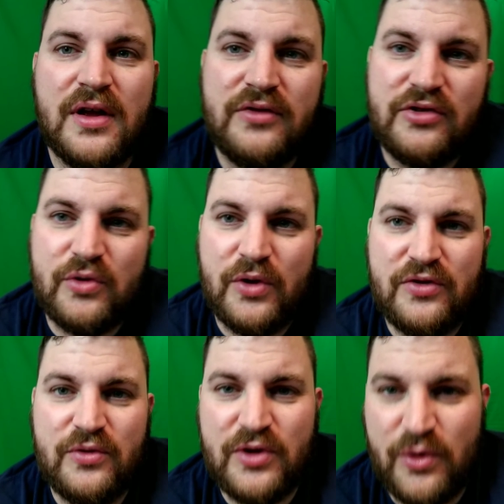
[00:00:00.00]

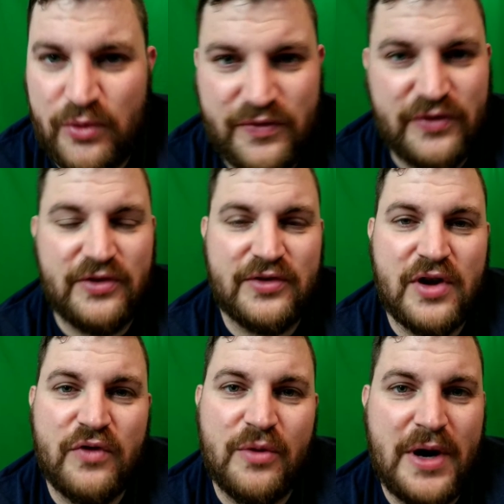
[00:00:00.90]
to go
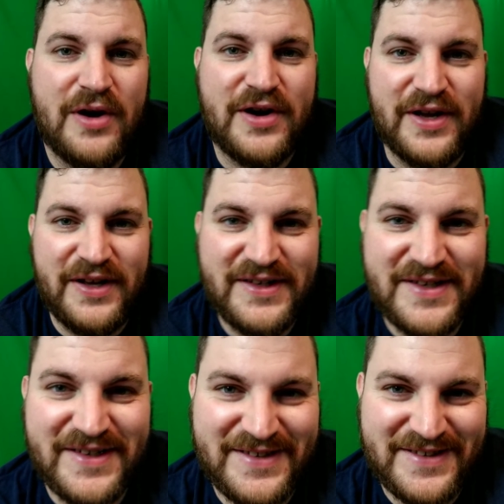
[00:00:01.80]
discover America.
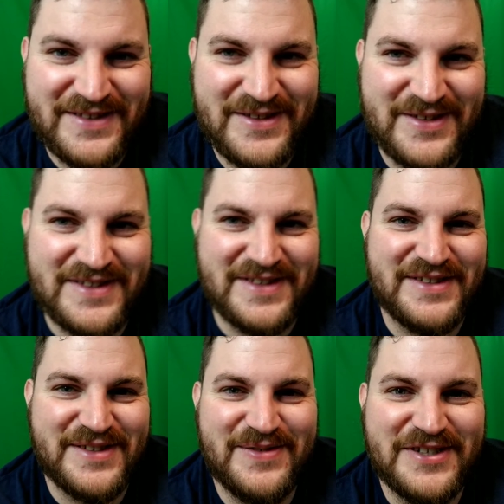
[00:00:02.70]
That's
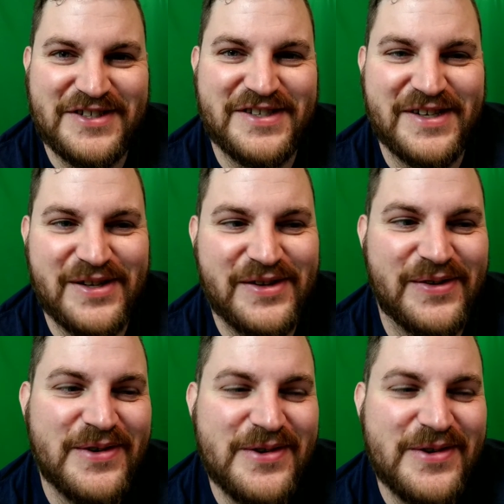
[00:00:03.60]
essentially what she's gonna do,